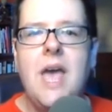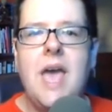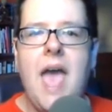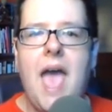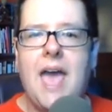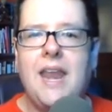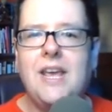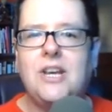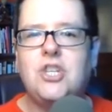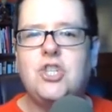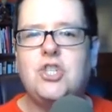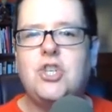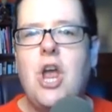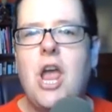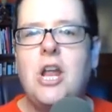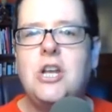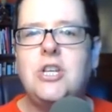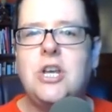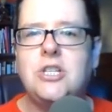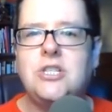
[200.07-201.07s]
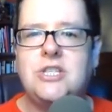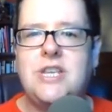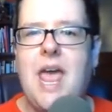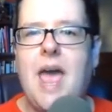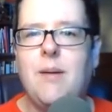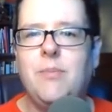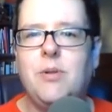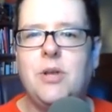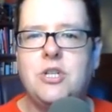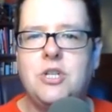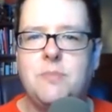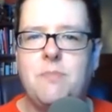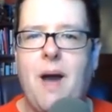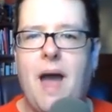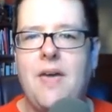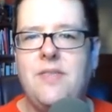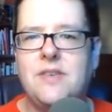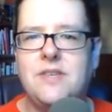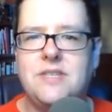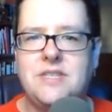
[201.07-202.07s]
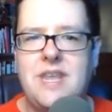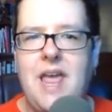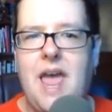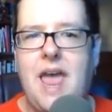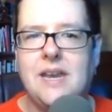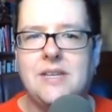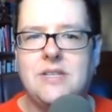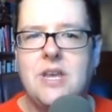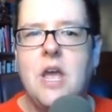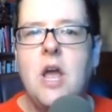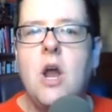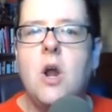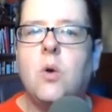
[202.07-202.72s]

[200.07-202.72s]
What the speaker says: an exchange established by the state.